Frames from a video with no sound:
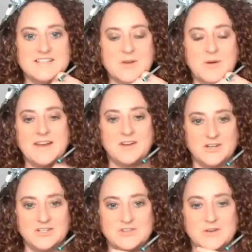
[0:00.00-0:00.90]
So I
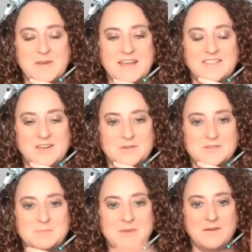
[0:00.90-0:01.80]
encourage you to pick
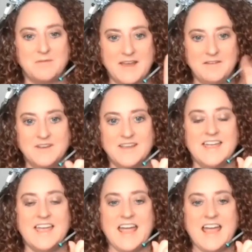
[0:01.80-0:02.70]
those, pick 5,
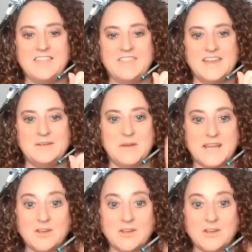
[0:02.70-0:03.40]
and then